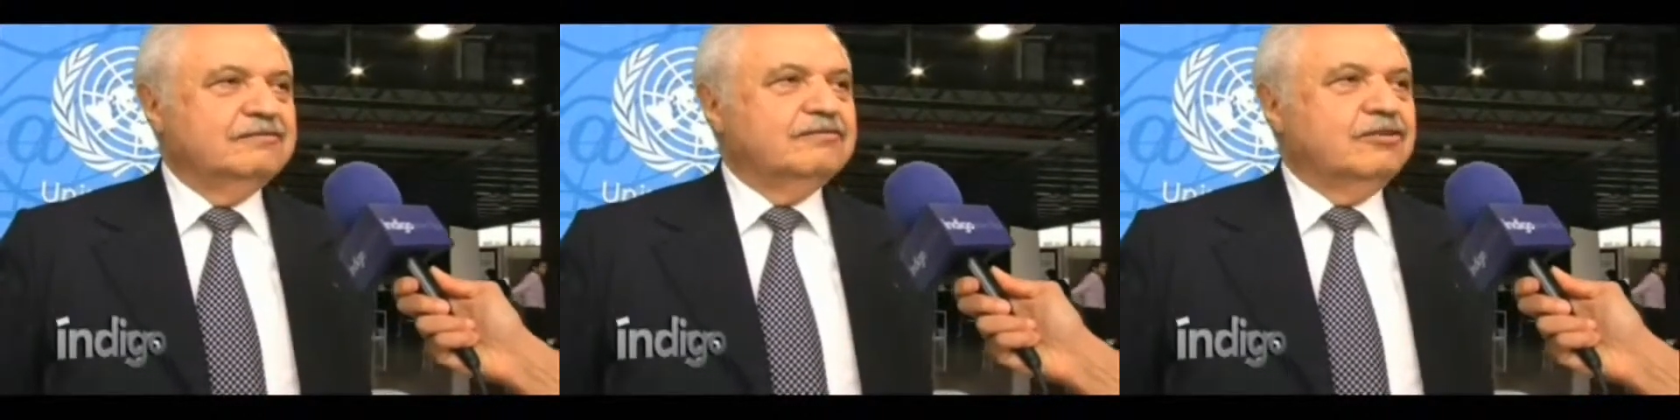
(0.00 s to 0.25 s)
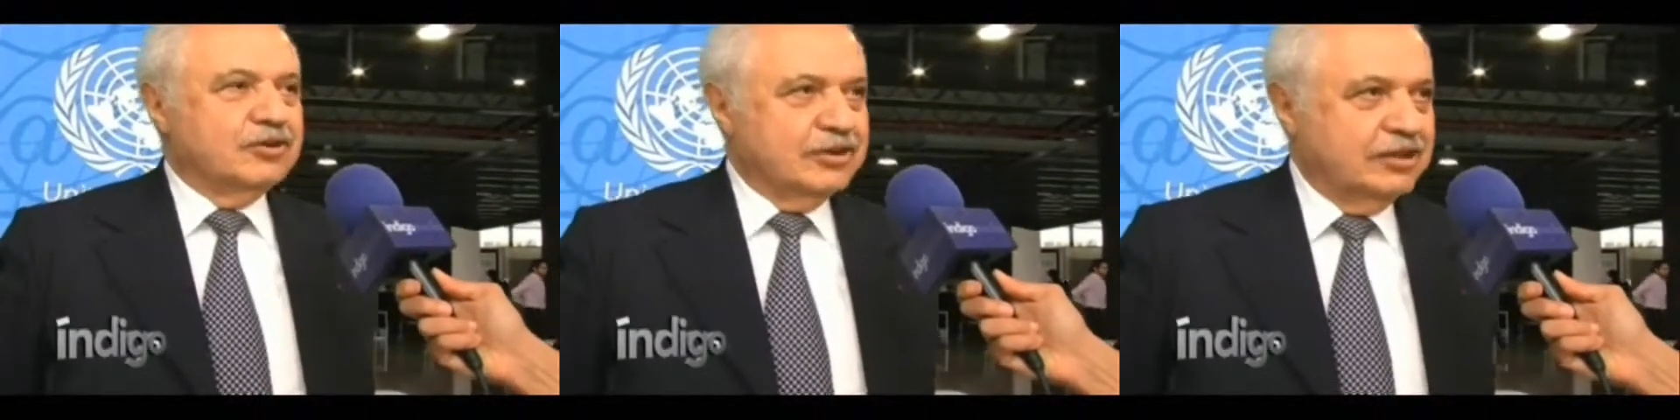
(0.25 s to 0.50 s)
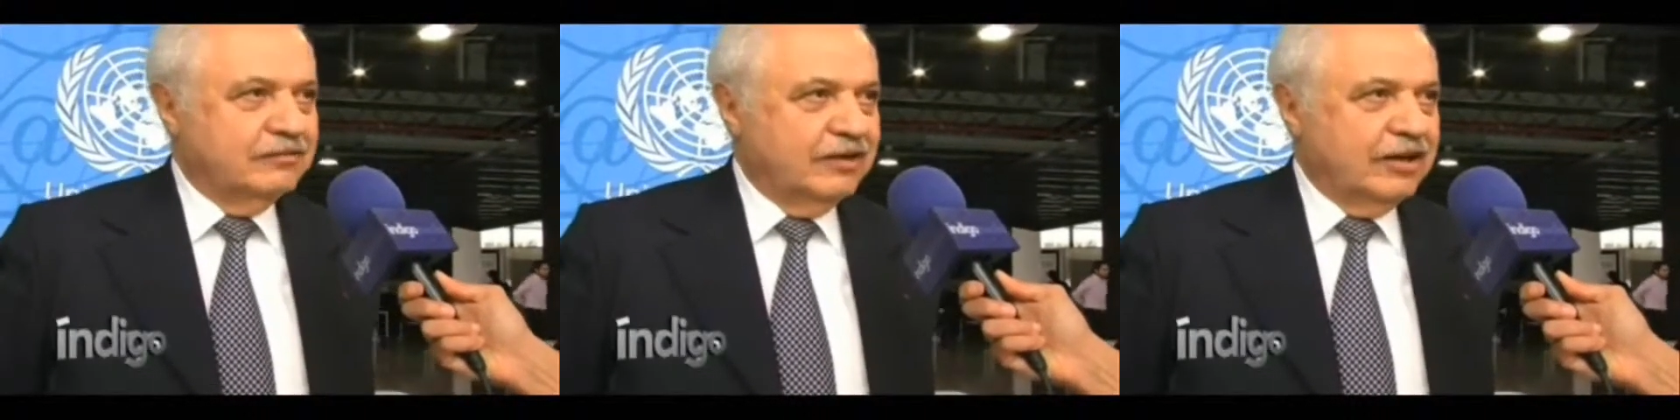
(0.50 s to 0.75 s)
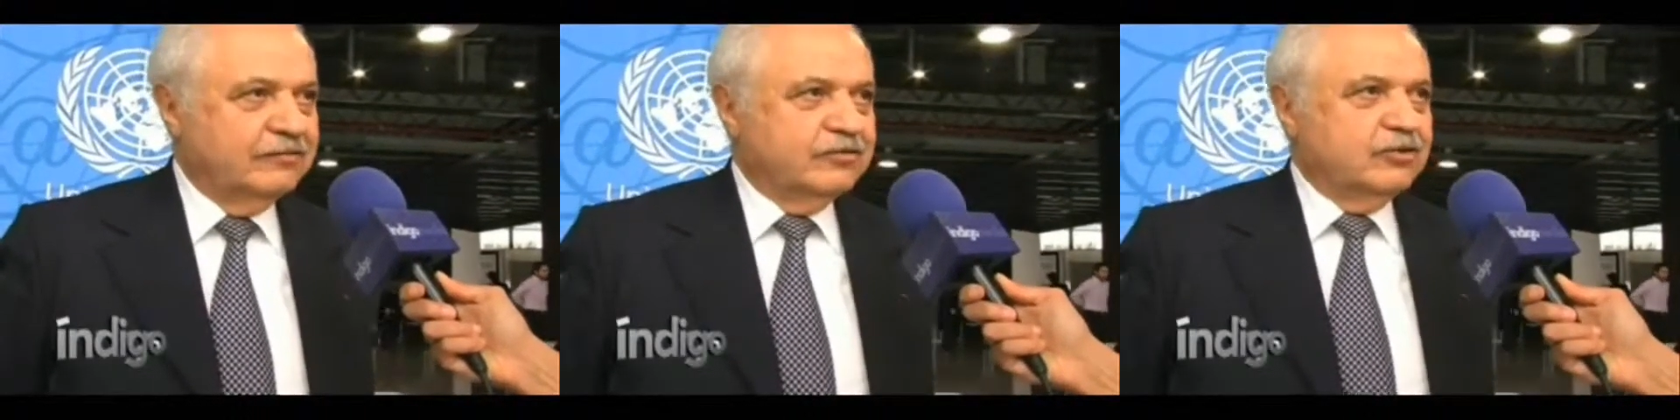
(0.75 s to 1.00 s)
for
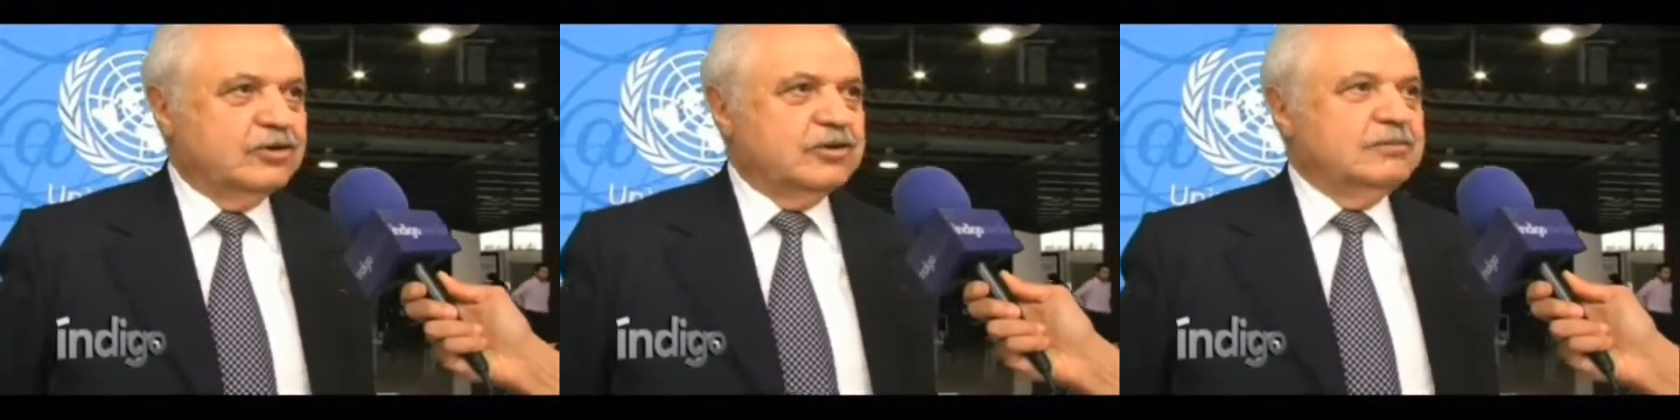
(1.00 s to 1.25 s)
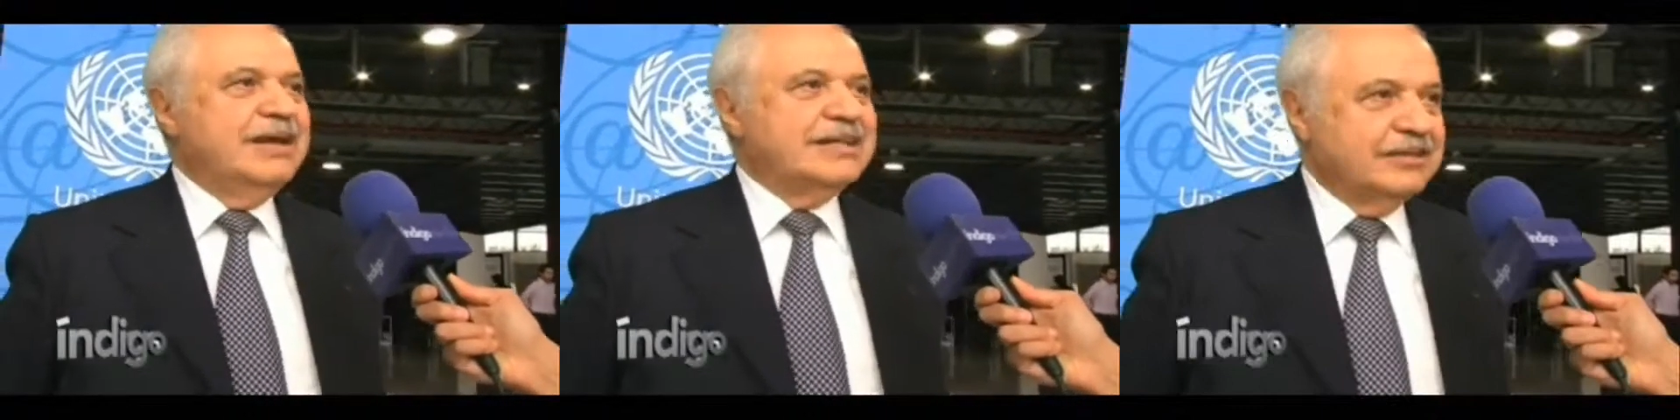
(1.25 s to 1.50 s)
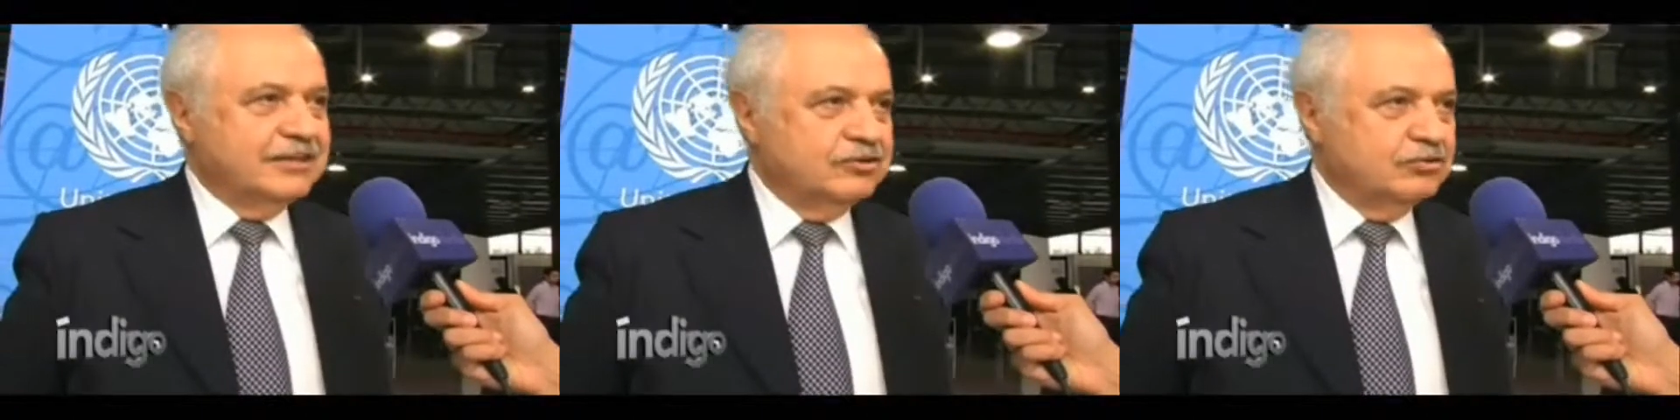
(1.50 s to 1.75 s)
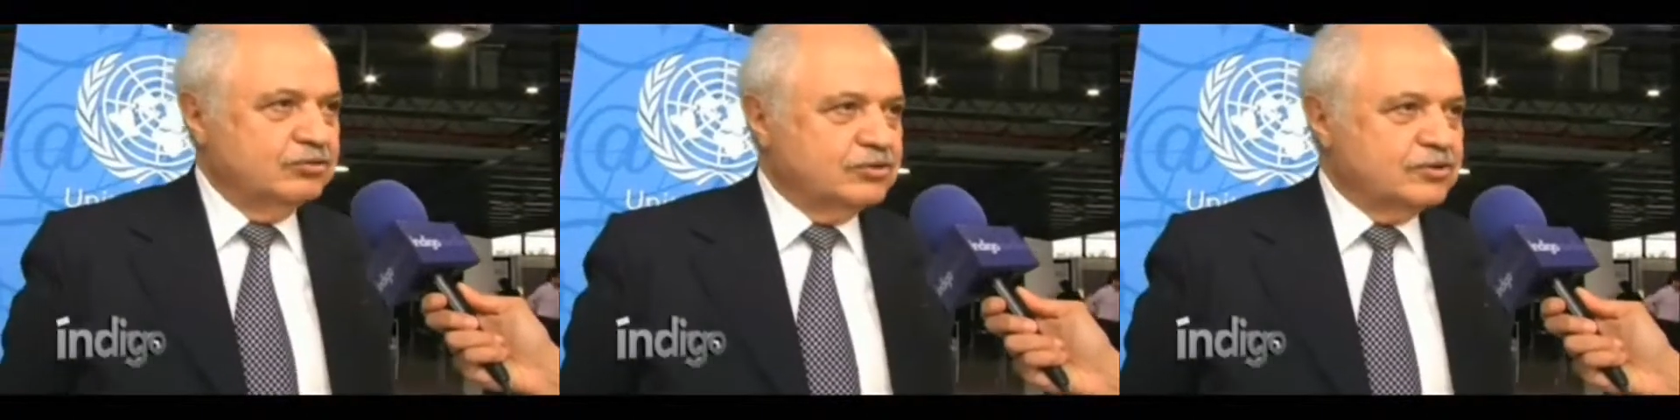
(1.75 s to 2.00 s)
the better
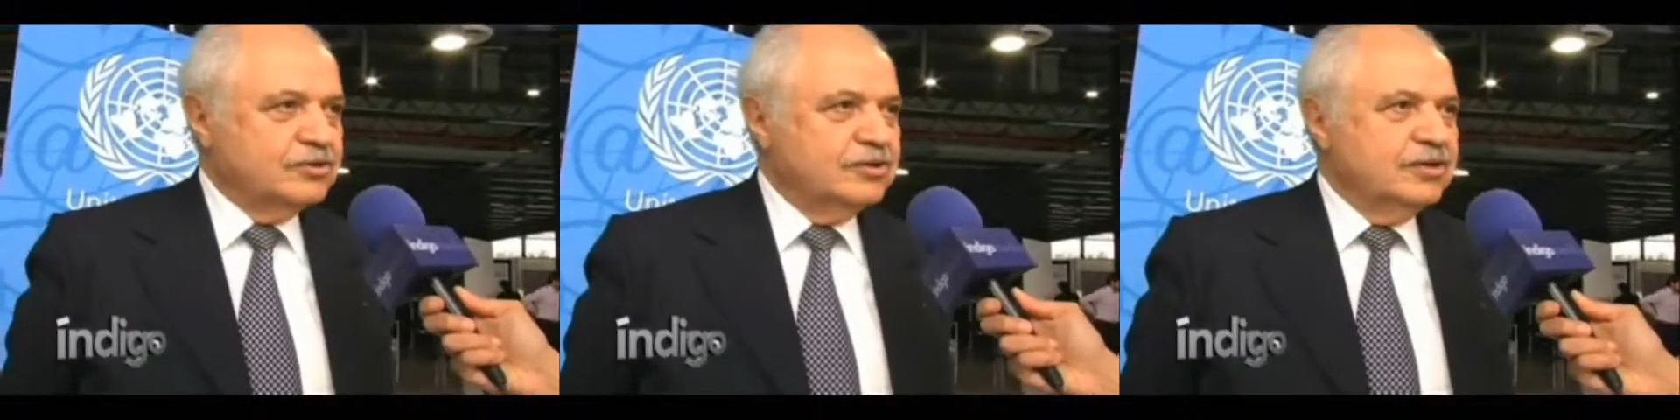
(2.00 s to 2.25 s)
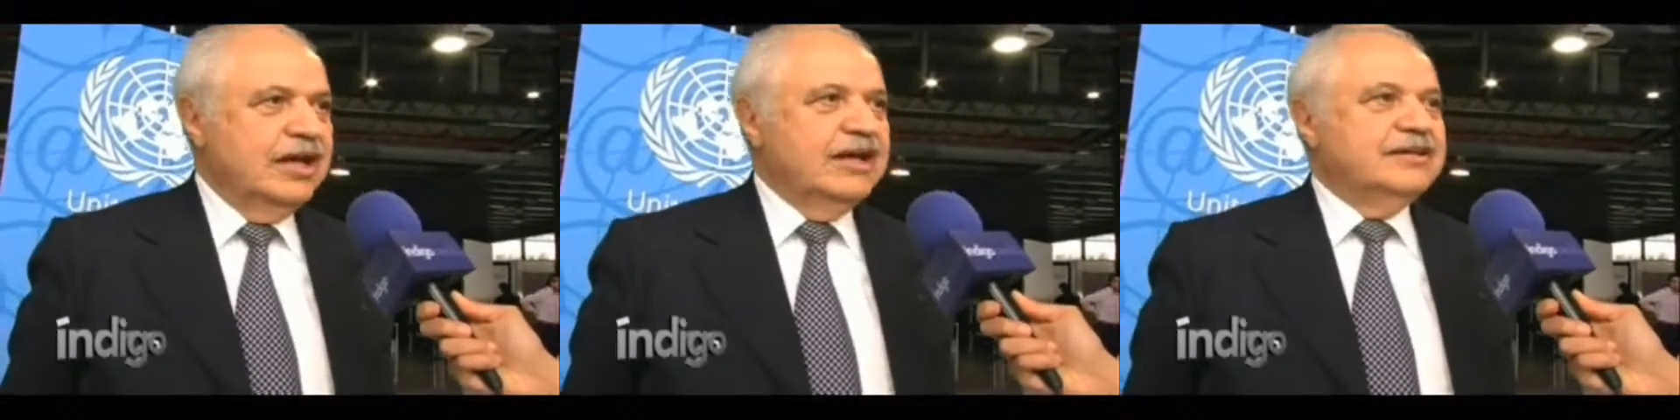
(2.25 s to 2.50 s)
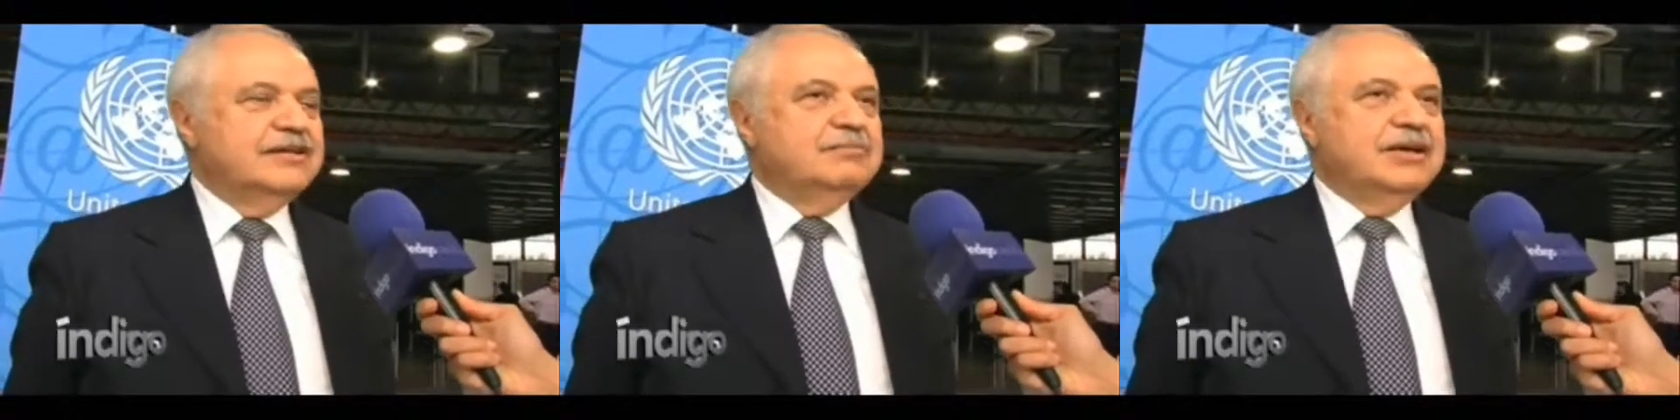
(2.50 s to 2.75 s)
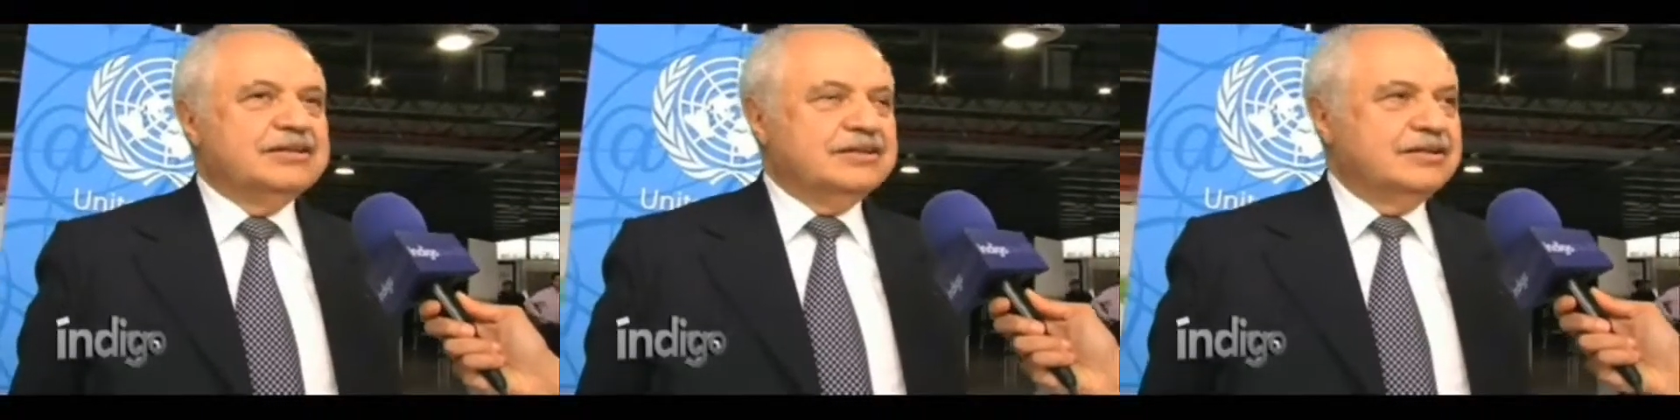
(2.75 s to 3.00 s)
use and the
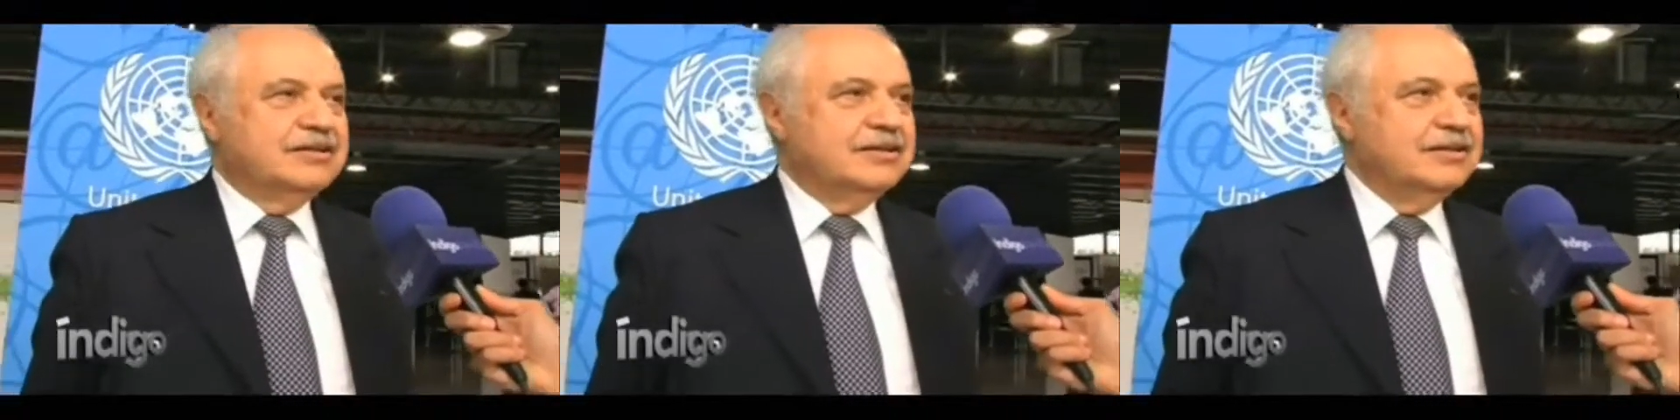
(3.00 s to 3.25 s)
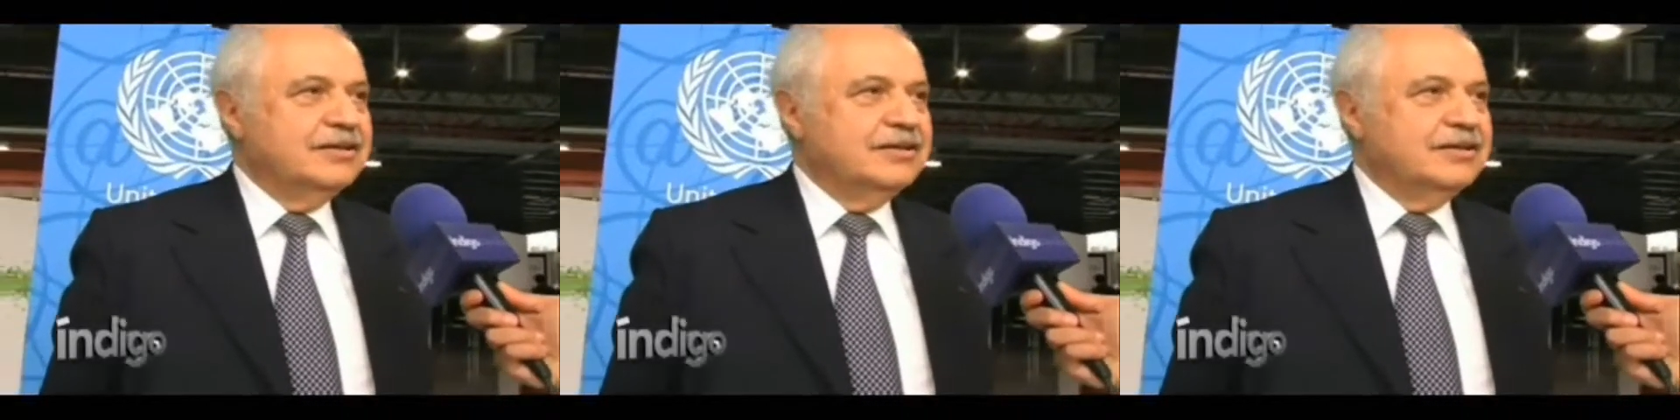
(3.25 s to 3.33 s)
better